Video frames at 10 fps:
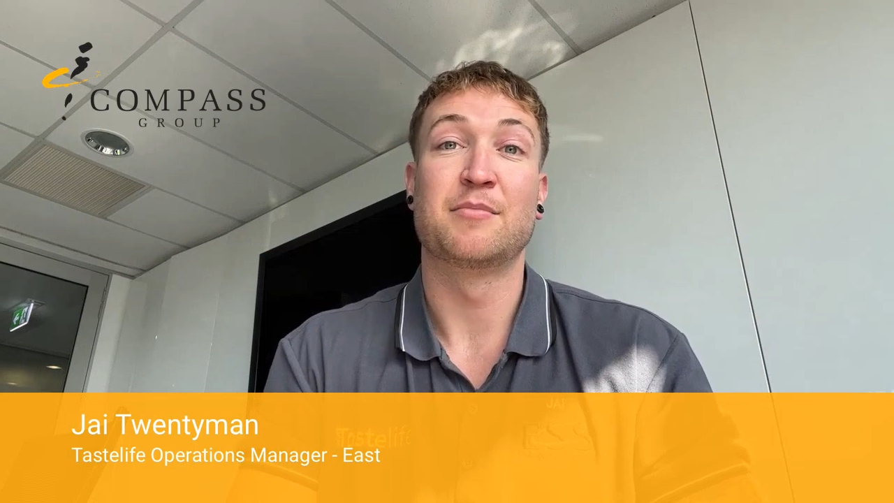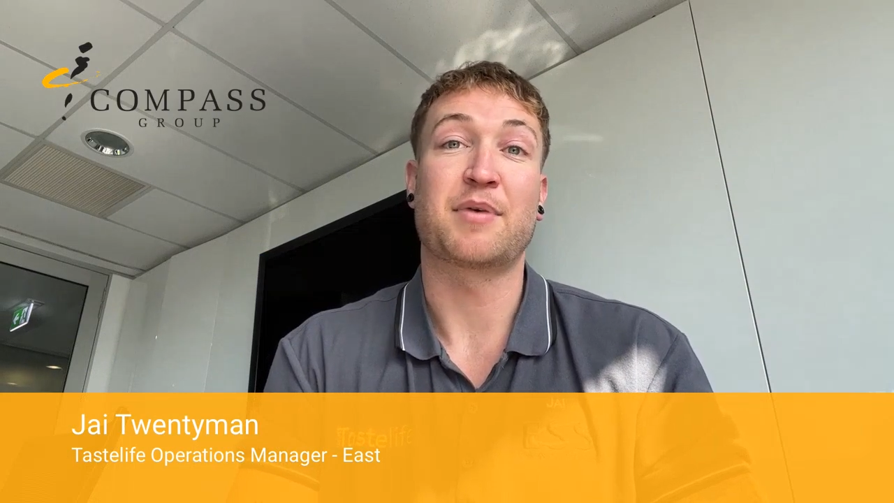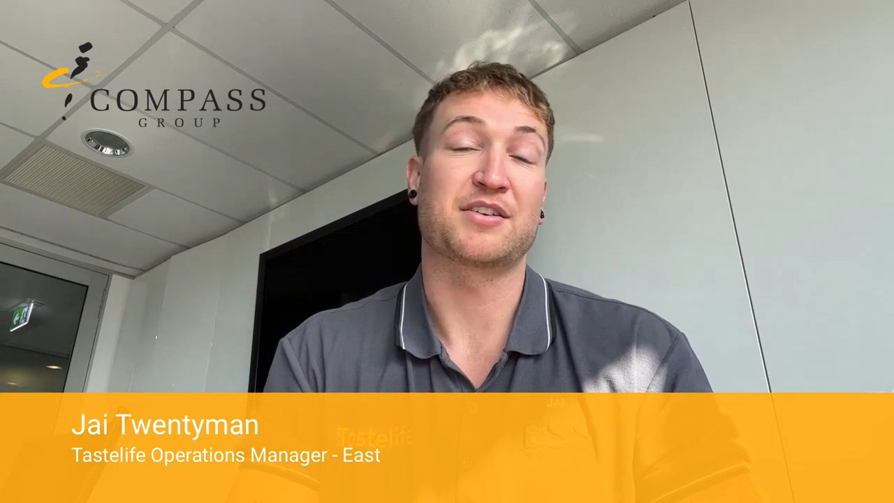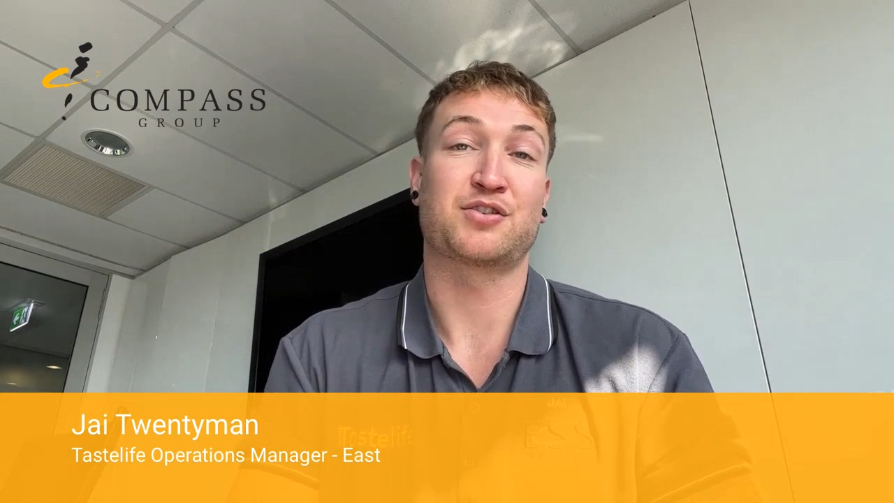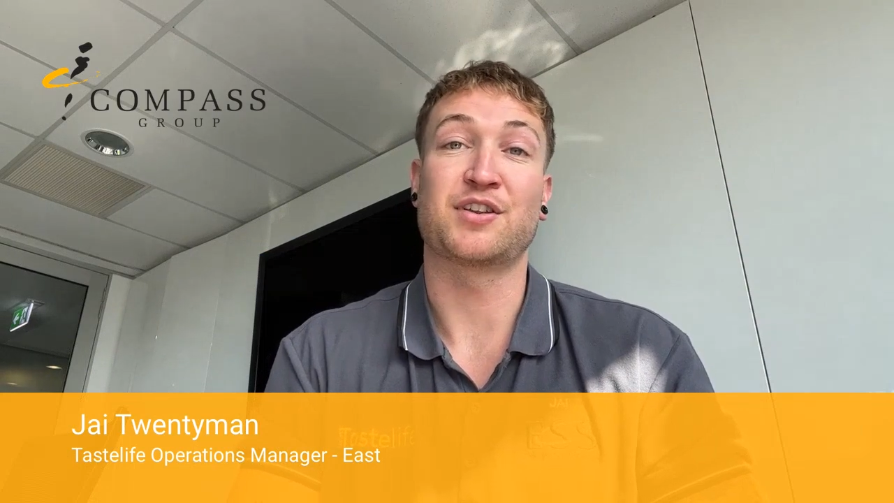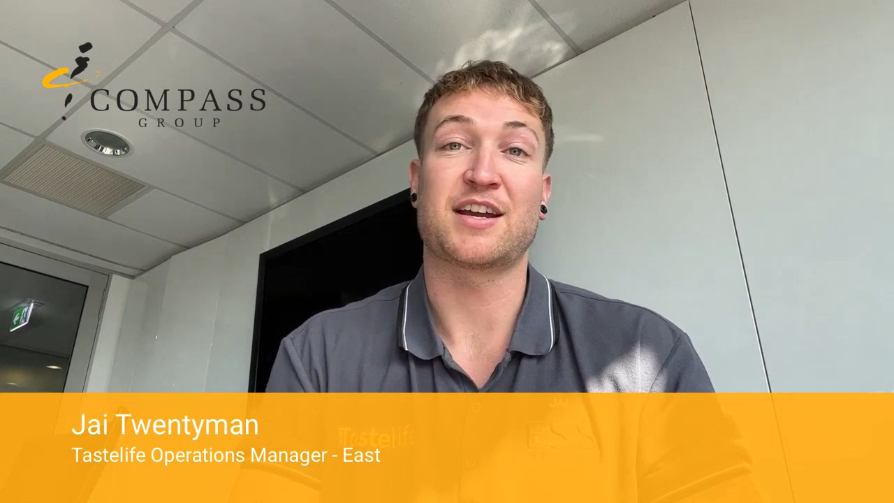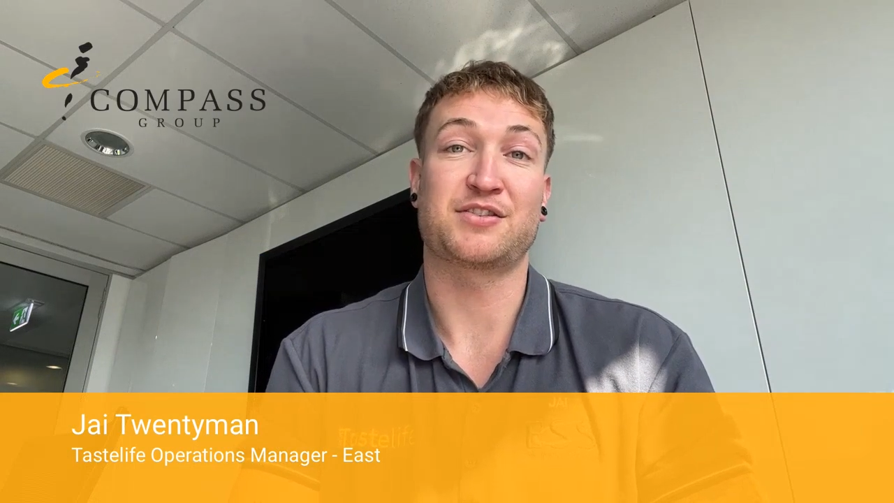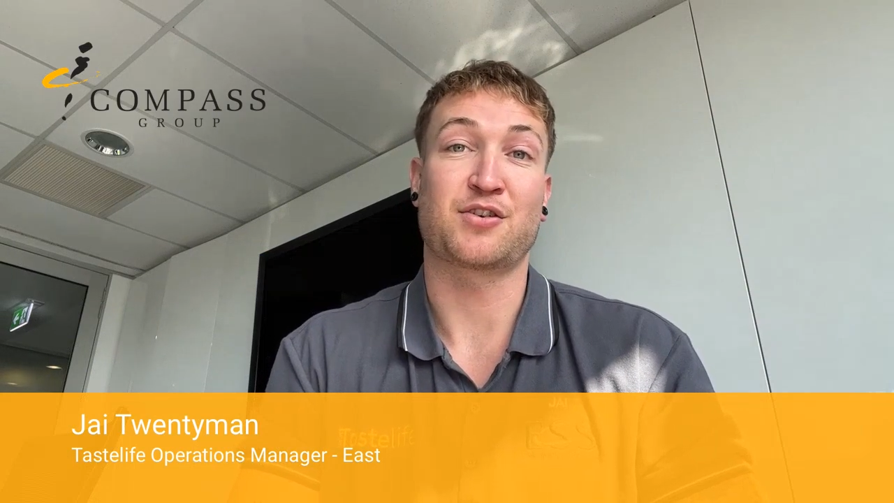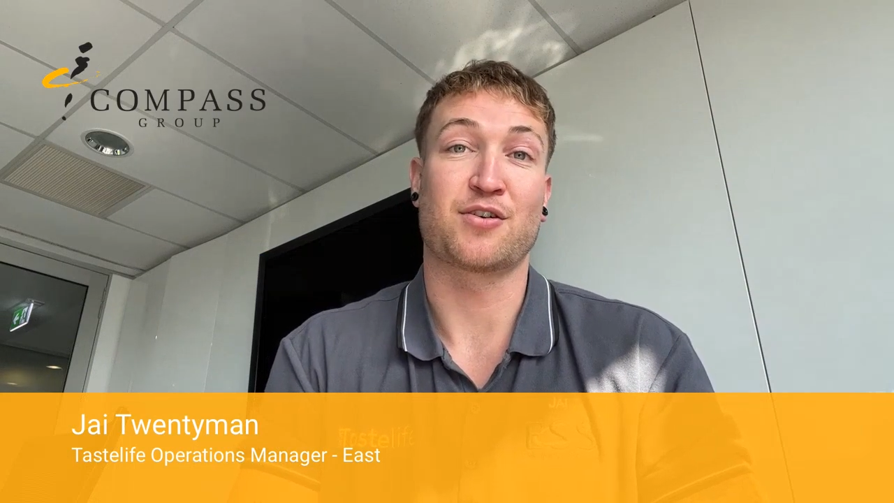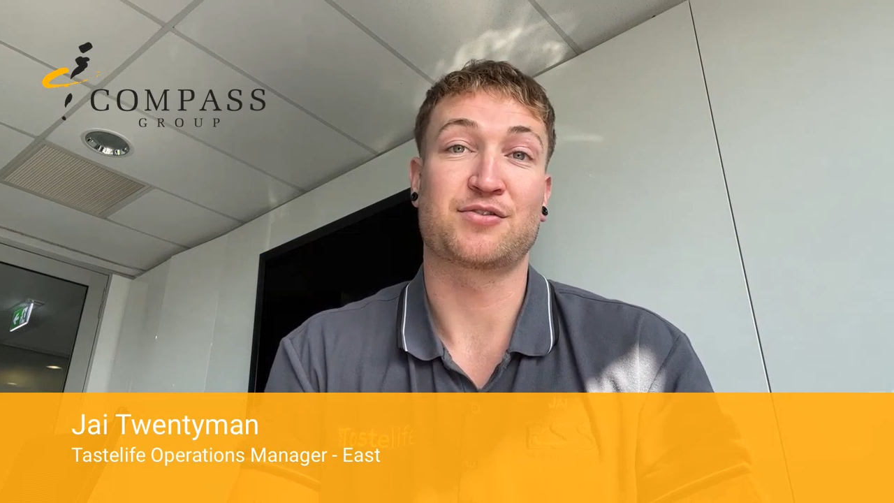based on the
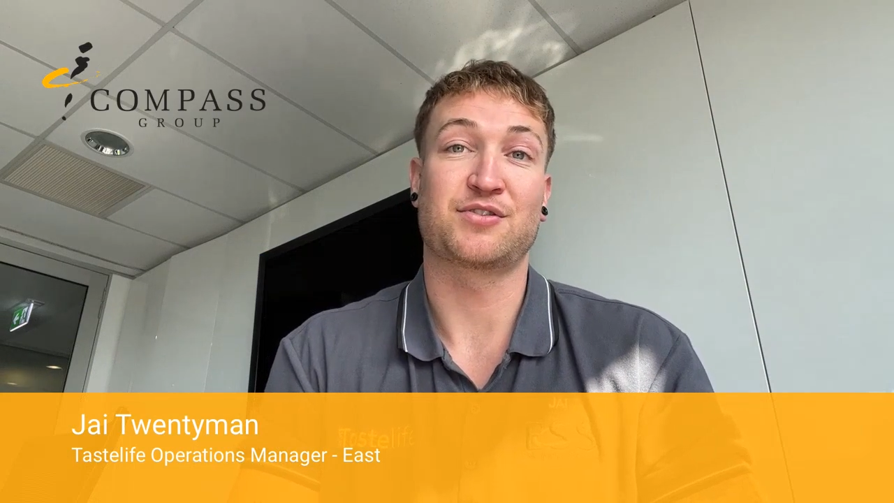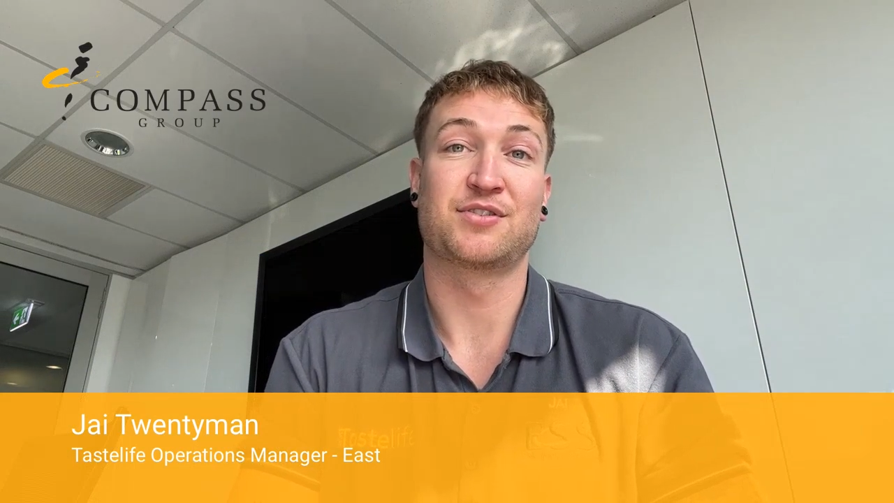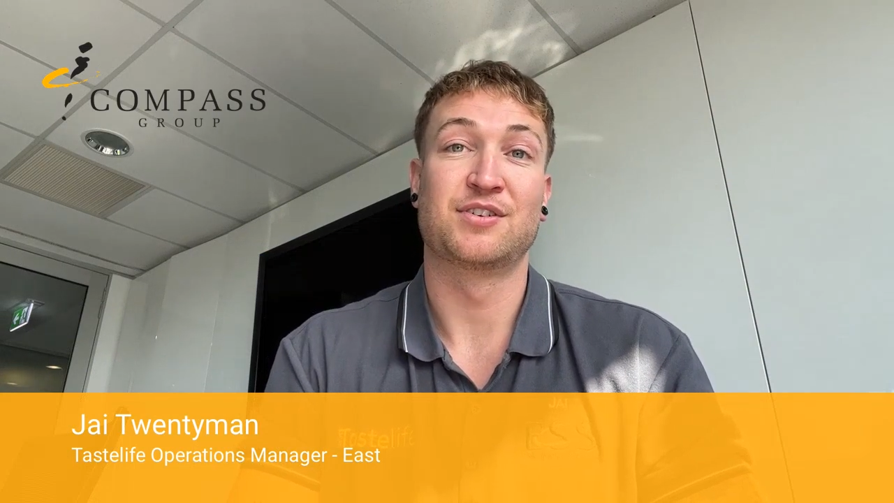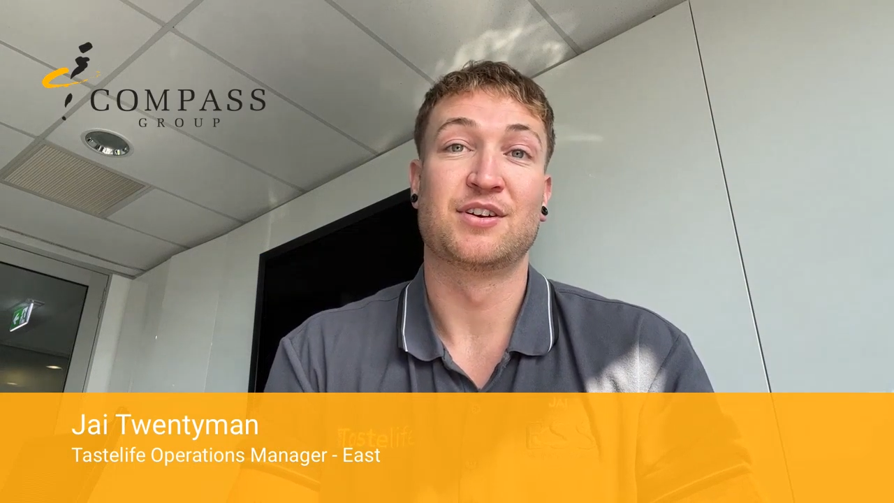East Coast.